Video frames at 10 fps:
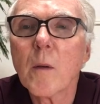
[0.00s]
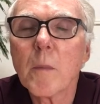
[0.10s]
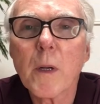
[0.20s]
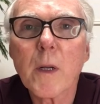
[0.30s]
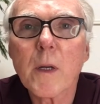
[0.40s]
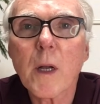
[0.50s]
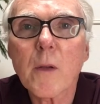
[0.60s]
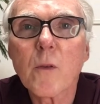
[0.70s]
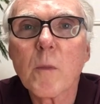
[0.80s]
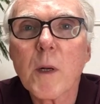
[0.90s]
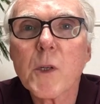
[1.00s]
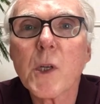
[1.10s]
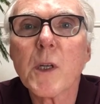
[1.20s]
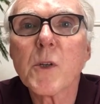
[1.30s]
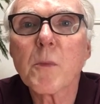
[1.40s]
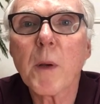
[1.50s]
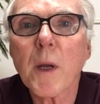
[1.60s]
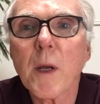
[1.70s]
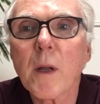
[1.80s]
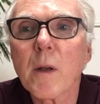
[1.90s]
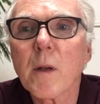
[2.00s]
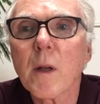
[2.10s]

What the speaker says: but not so much in Japan.